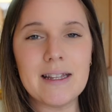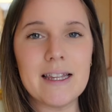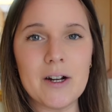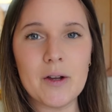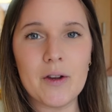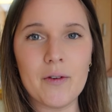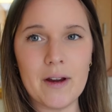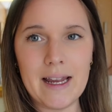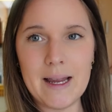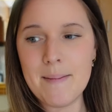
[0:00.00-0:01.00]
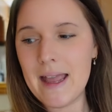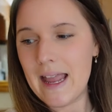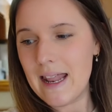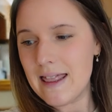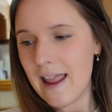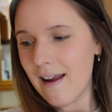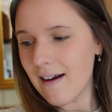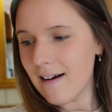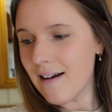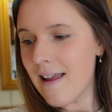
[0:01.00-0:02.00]
little cream in
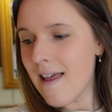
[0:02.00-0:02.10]
there.